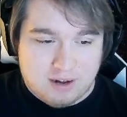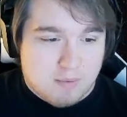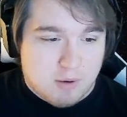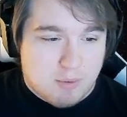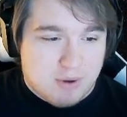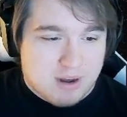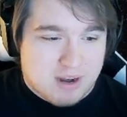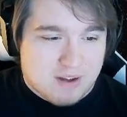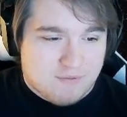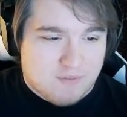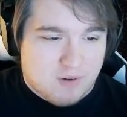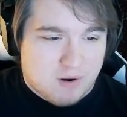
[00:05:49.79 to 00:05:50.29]
But
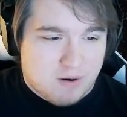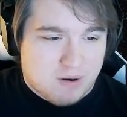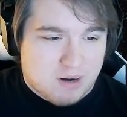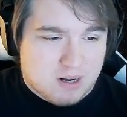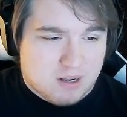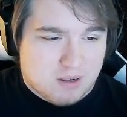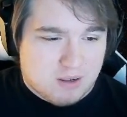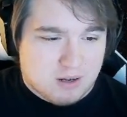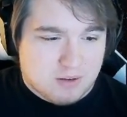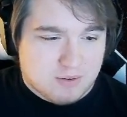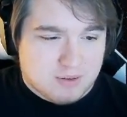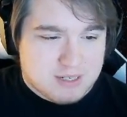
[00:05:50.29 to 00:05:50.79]
we can very
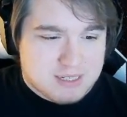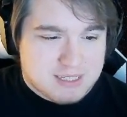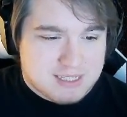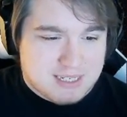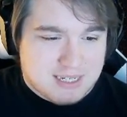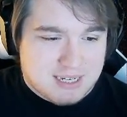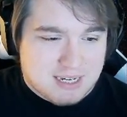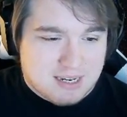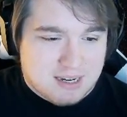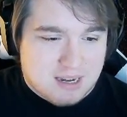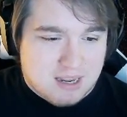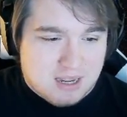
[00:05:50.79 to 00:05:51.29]
clearly
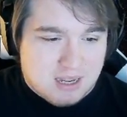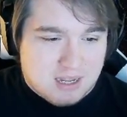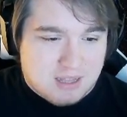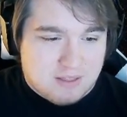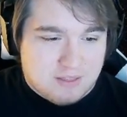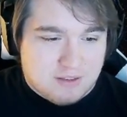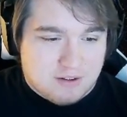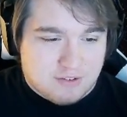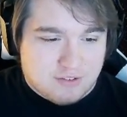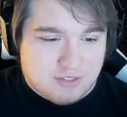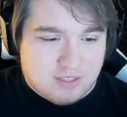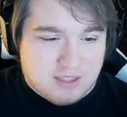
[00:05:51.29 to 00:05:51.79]
see
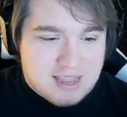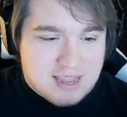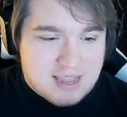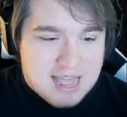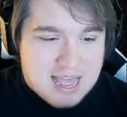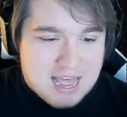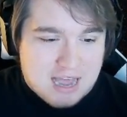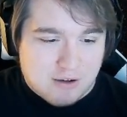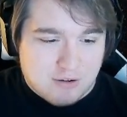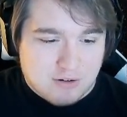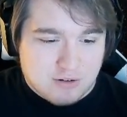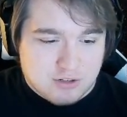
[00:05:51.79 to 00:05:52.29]
there's the
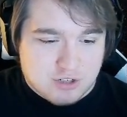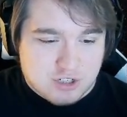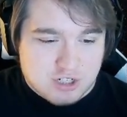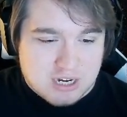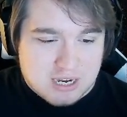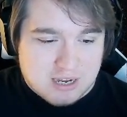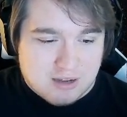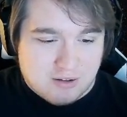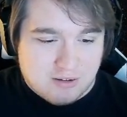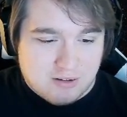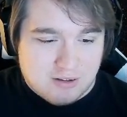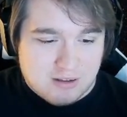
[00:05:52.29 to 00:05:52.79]
outer
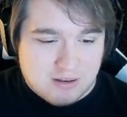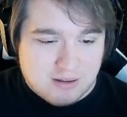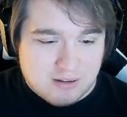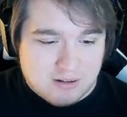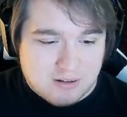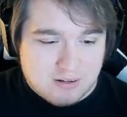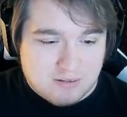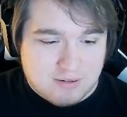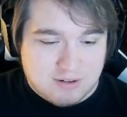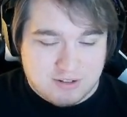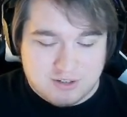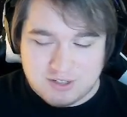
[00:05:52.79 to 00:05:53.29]
shell,
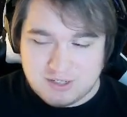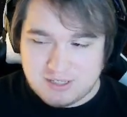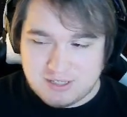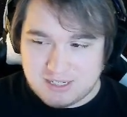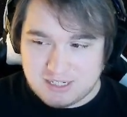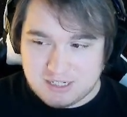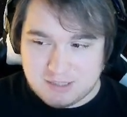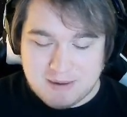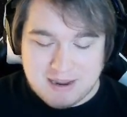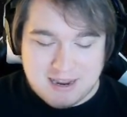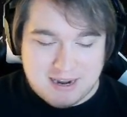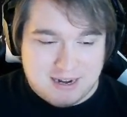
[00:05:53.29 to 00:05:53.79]
which is
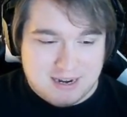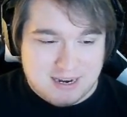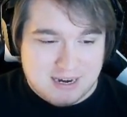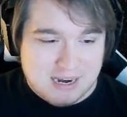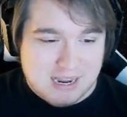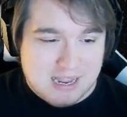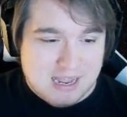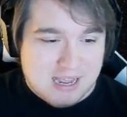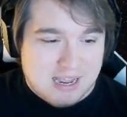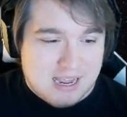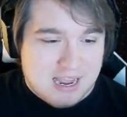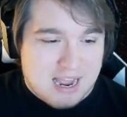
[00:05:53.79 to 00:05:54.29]
expanding,
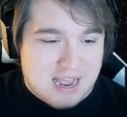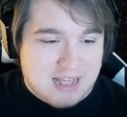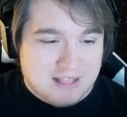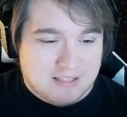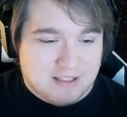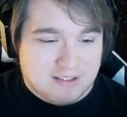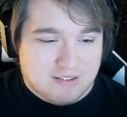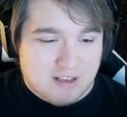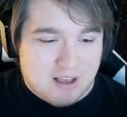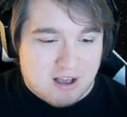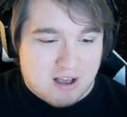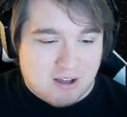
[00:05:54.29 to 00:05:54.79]
and
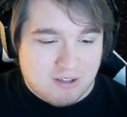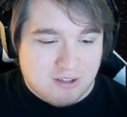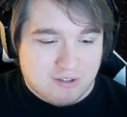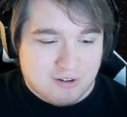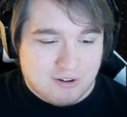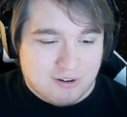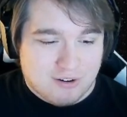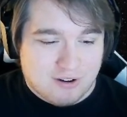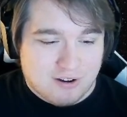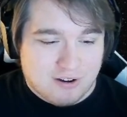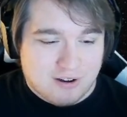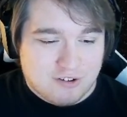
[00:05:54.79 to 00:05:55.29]
this
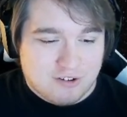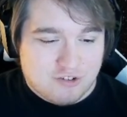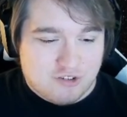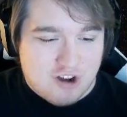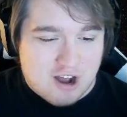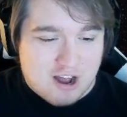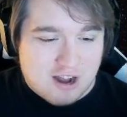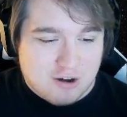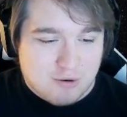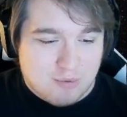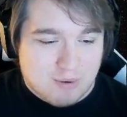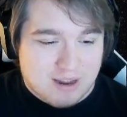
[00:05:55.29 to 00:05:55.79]
other
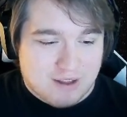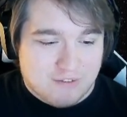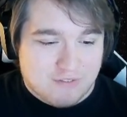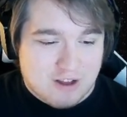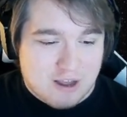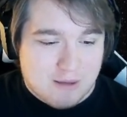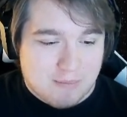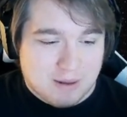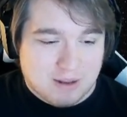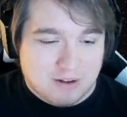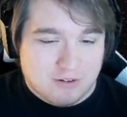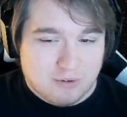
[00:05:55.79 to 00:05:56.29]
shock wave
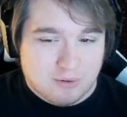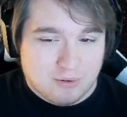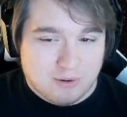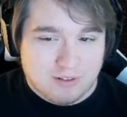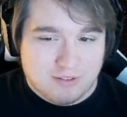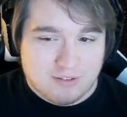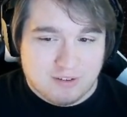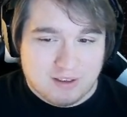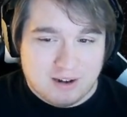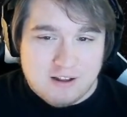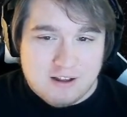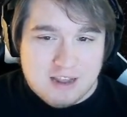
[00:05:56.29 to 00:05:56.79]
coming
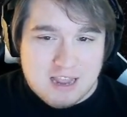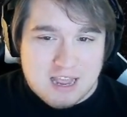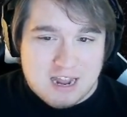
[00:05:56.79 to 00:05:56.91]
towards it.